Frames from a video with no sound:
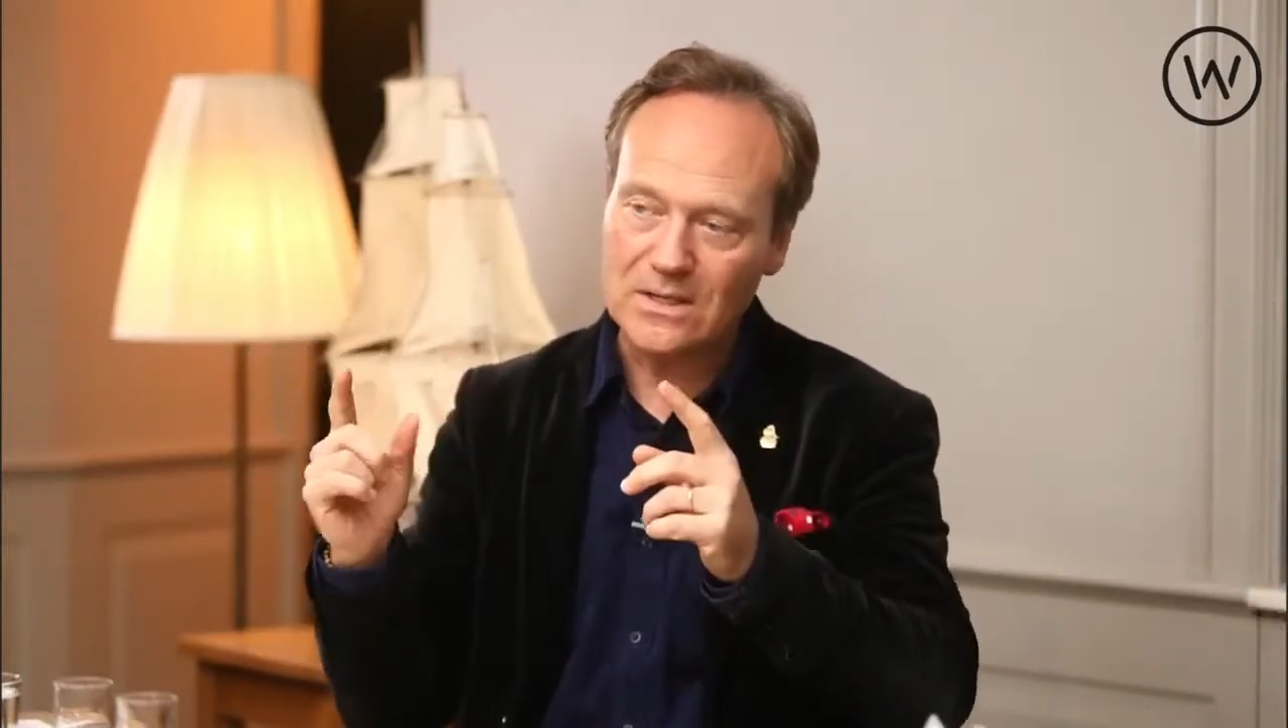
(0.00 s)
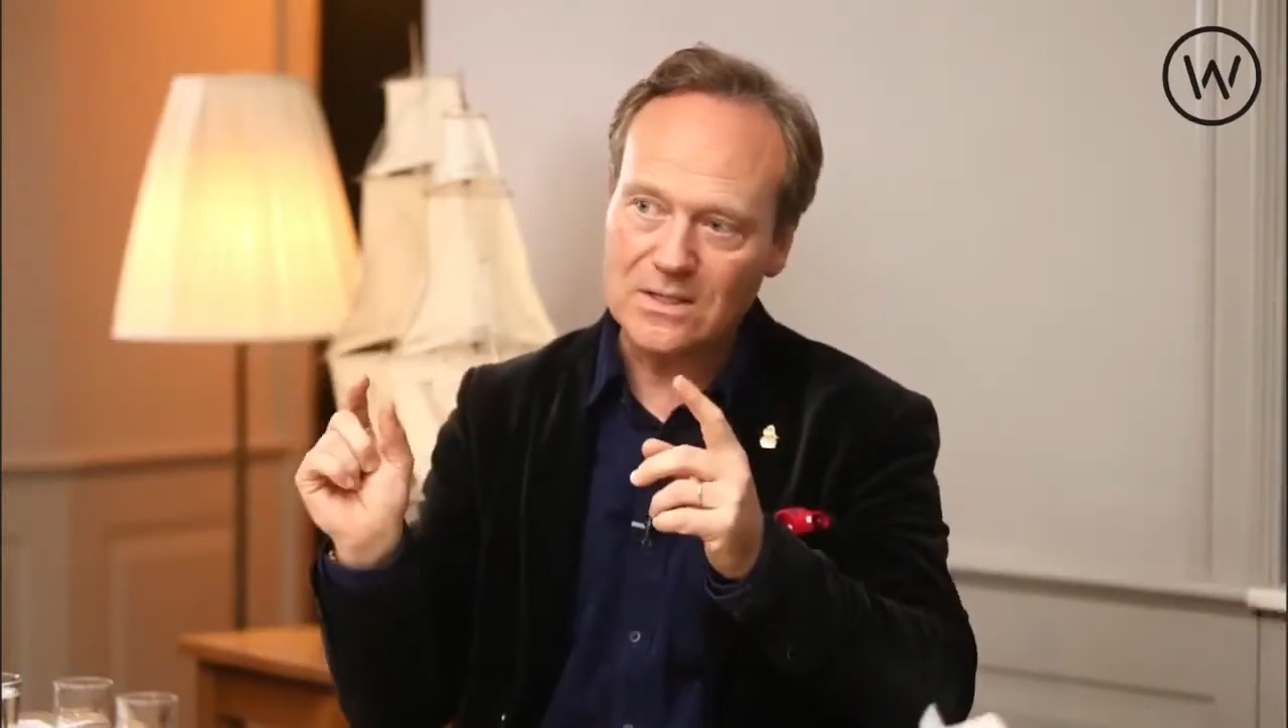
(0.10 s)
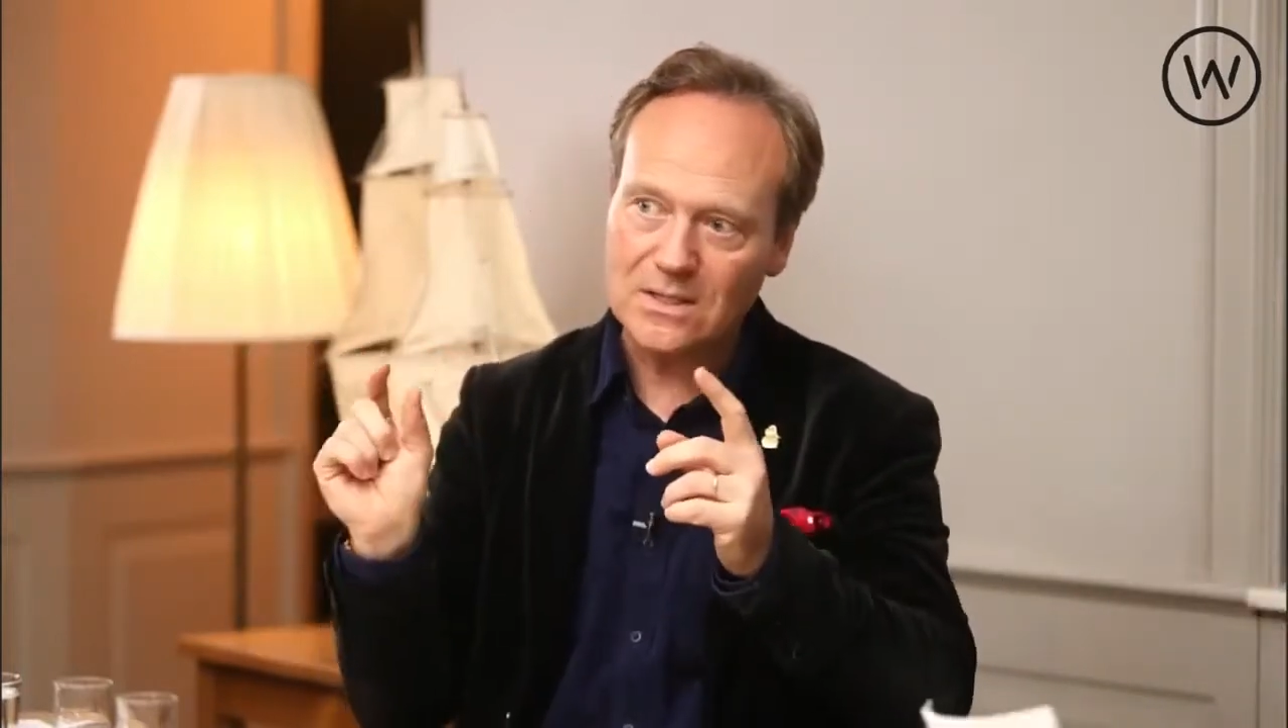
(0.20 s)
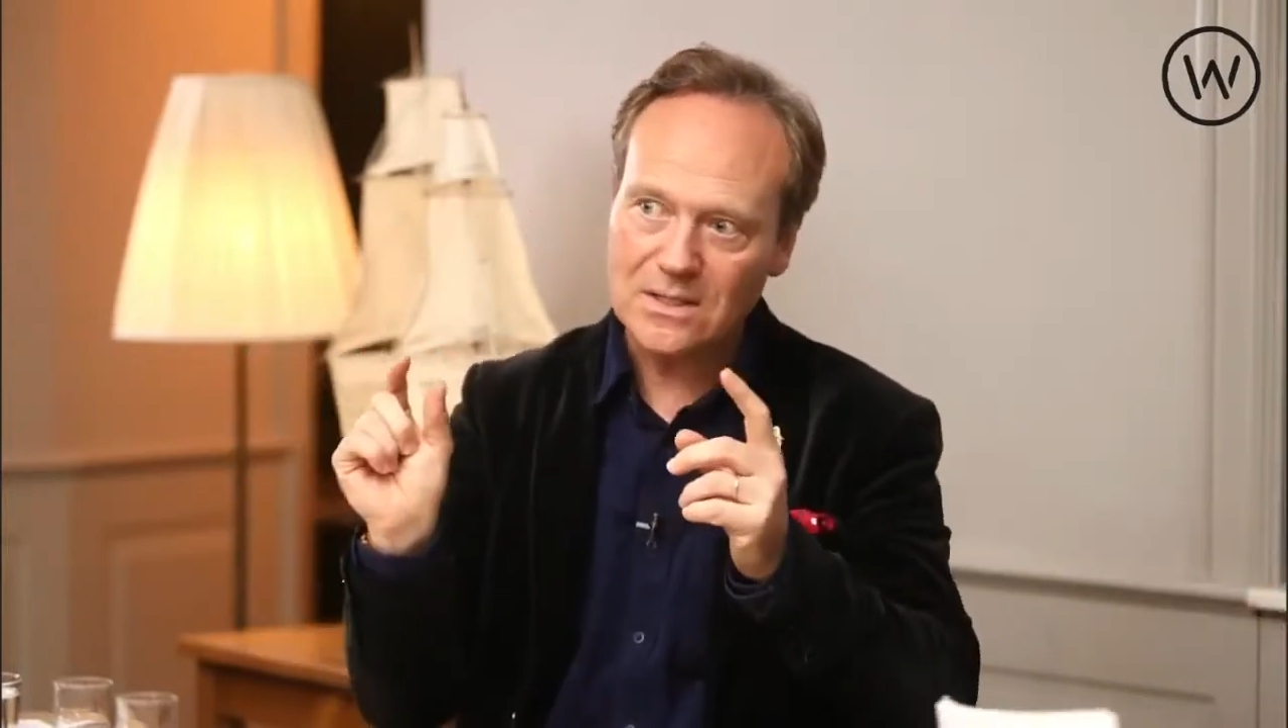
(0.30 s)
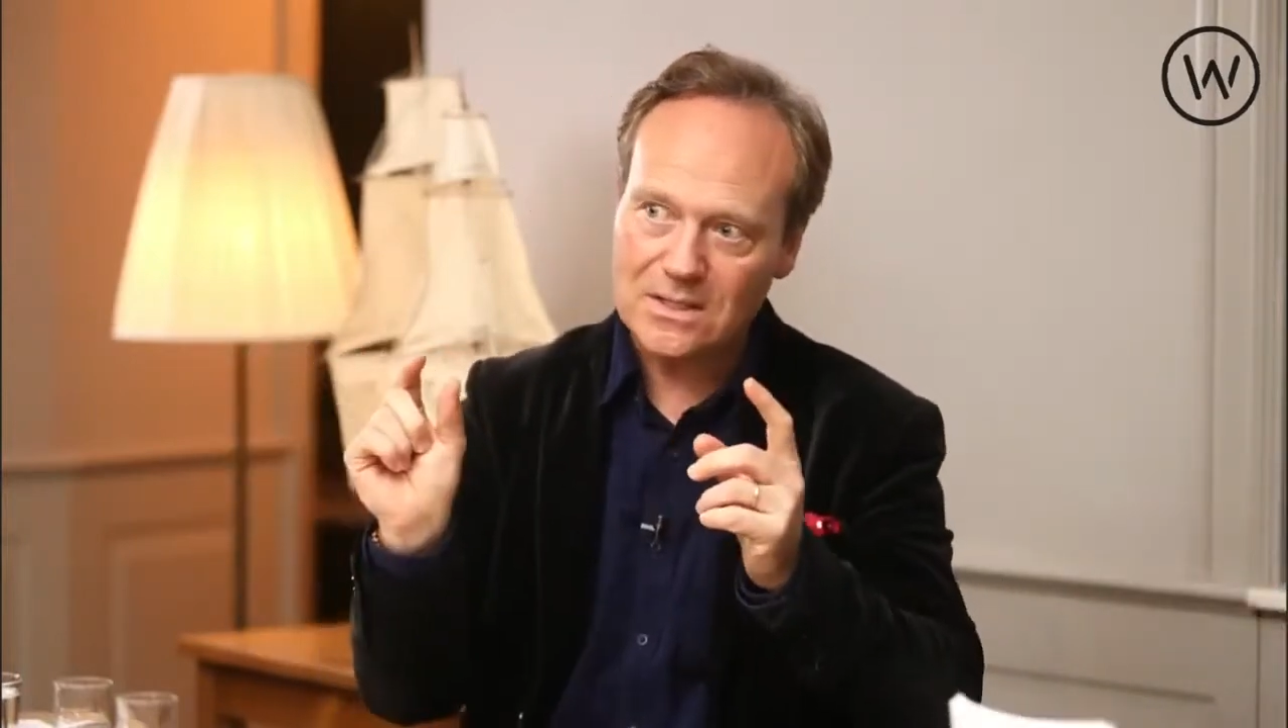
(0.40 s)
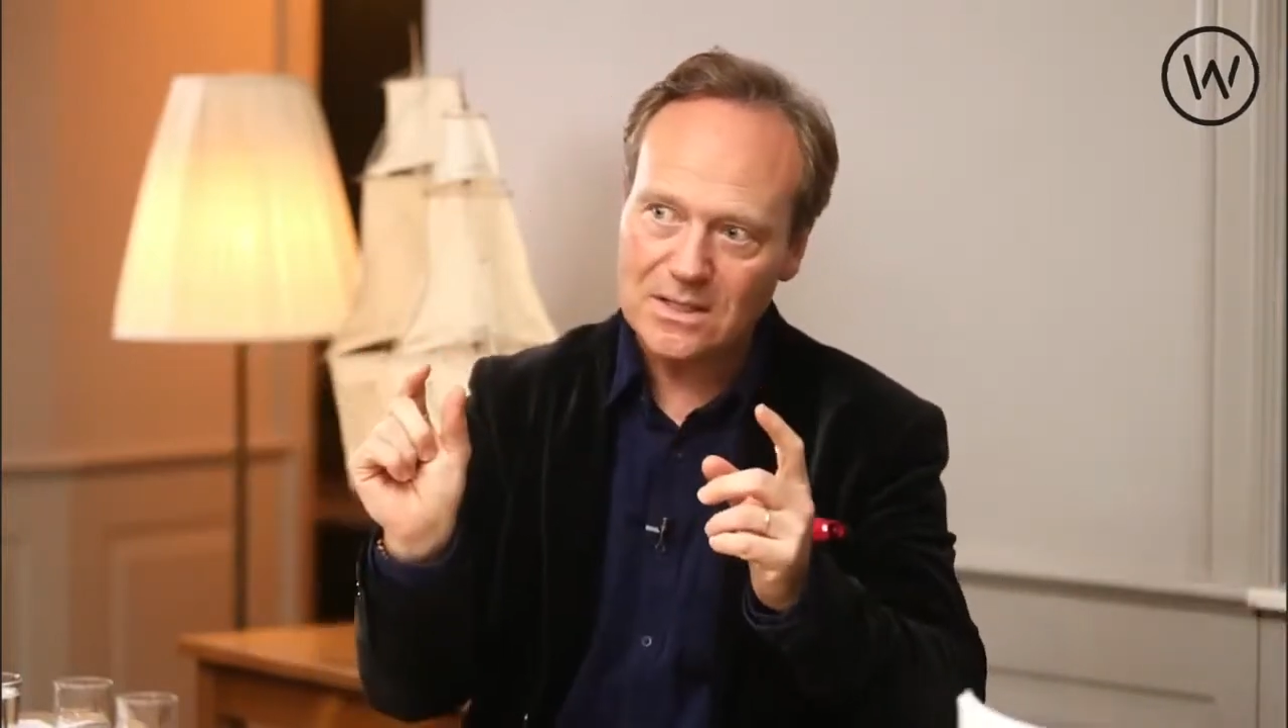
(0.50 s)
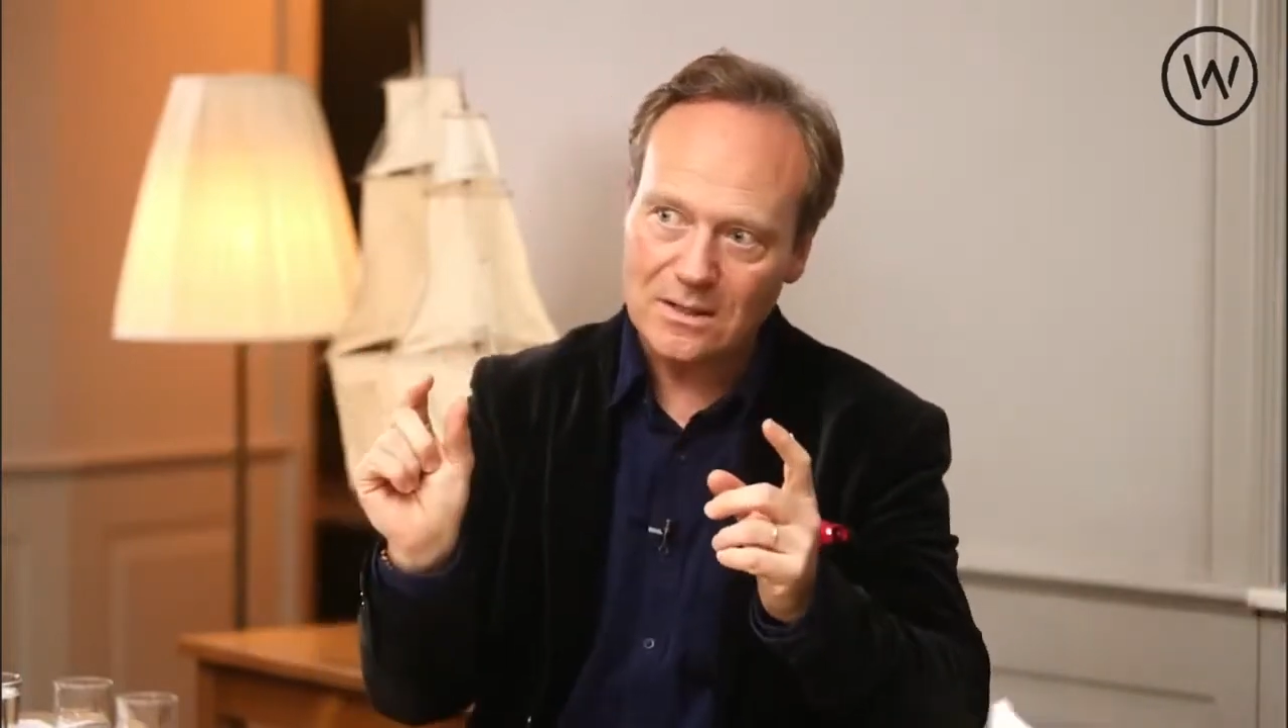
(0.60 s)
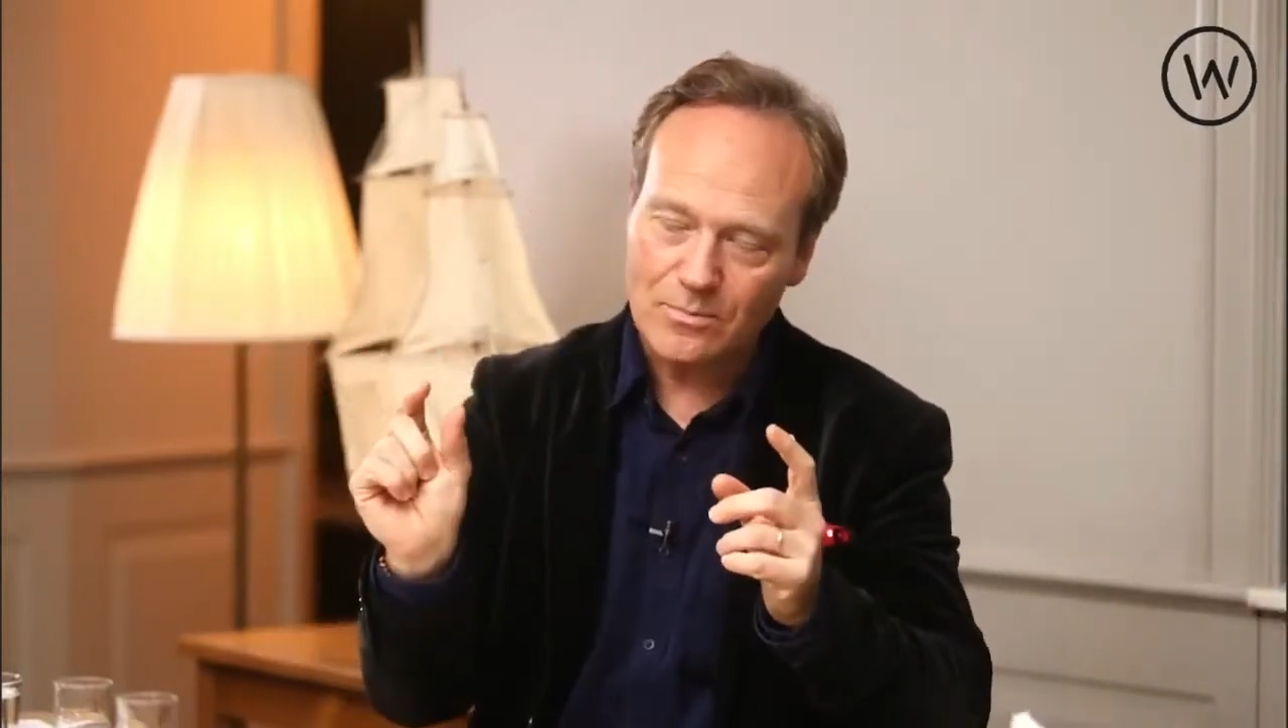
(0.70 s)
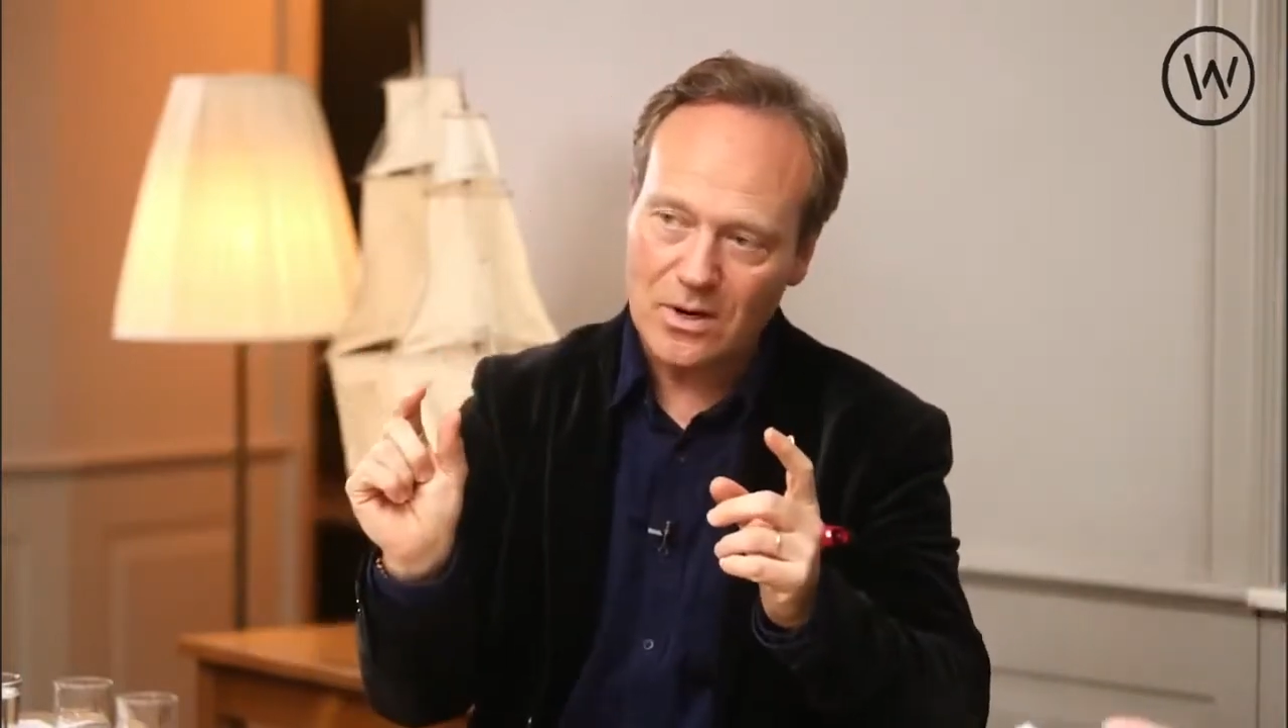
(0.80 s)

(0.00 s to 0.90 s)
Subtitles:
is a distilled